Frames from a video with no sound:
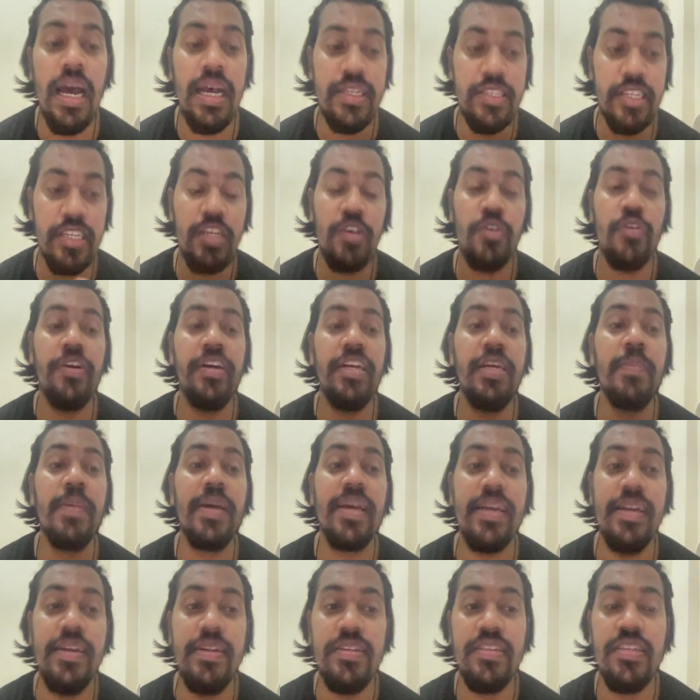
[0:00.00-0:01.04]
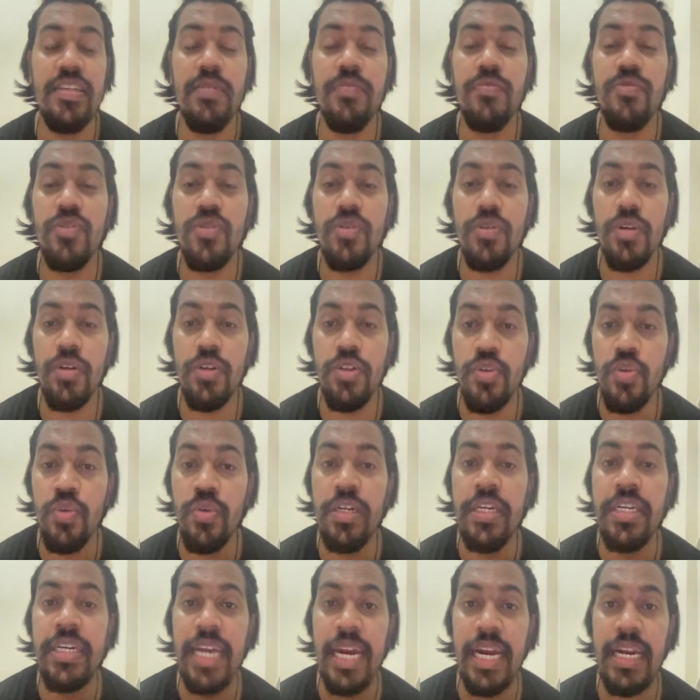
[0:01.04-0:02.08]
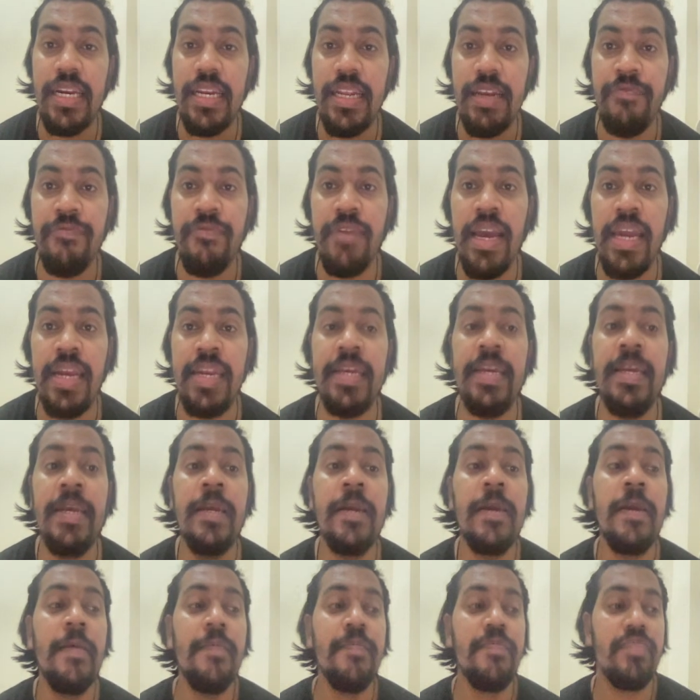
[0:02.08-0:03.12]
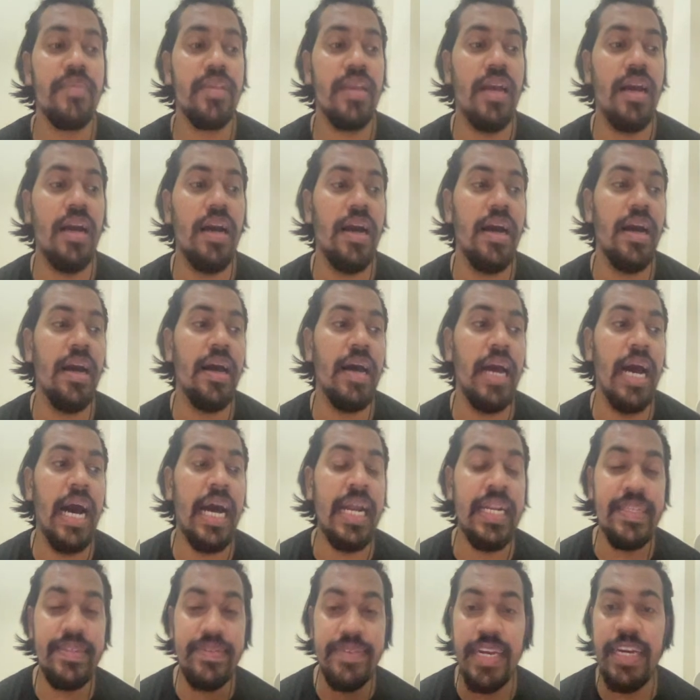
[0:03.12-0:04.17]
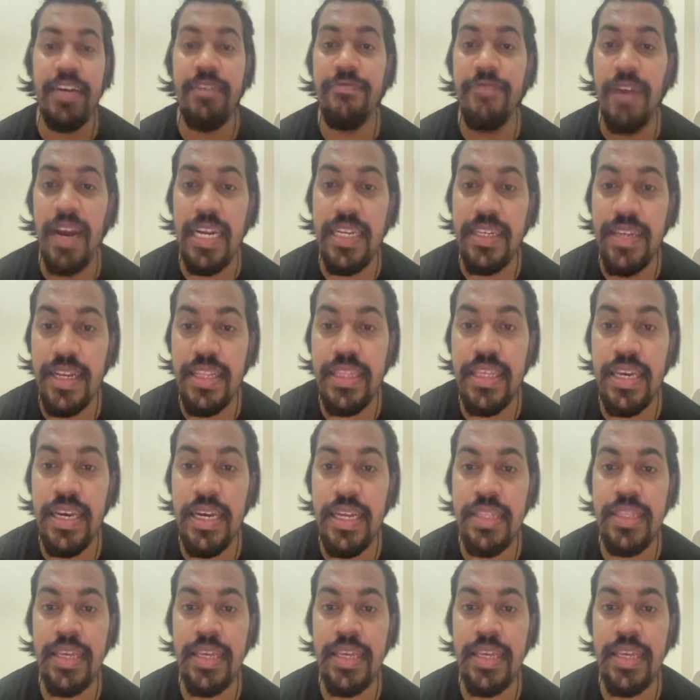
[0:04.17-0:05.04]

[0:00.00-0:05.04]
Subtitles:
security mechanisms to detect if any unsigned files are there.